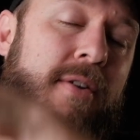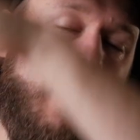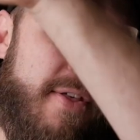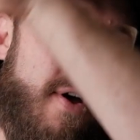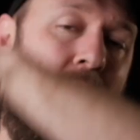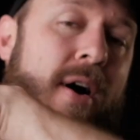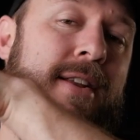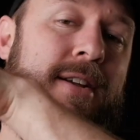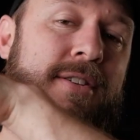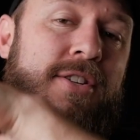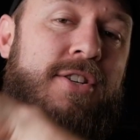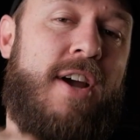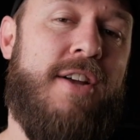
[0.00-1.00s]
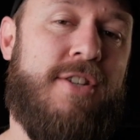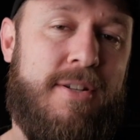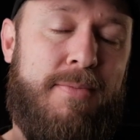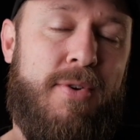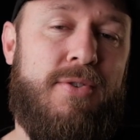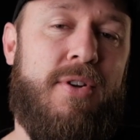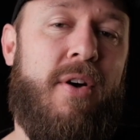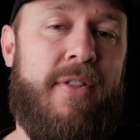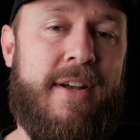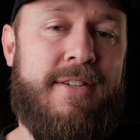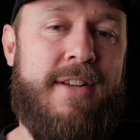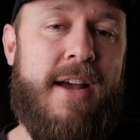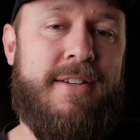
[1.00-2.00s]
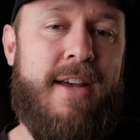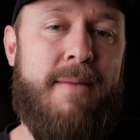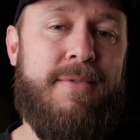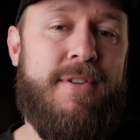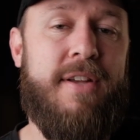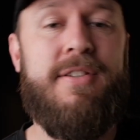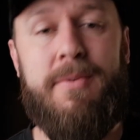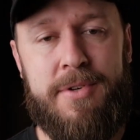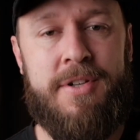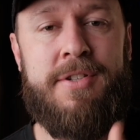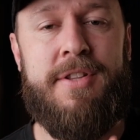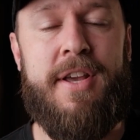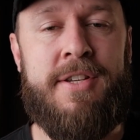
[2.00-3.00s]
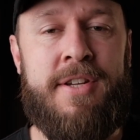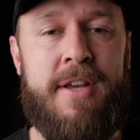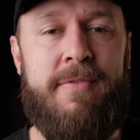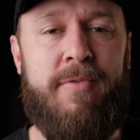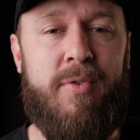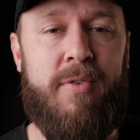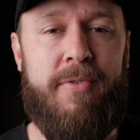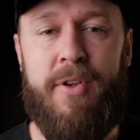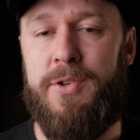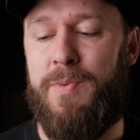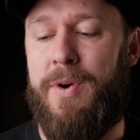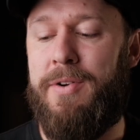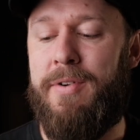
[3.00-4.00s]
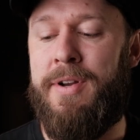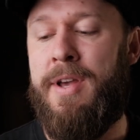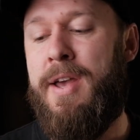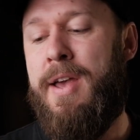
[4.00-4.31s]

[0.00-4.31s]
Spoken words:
Now the height doesn't change because I'm using it on the exact same sensor, which is the X-T4 for those wondering.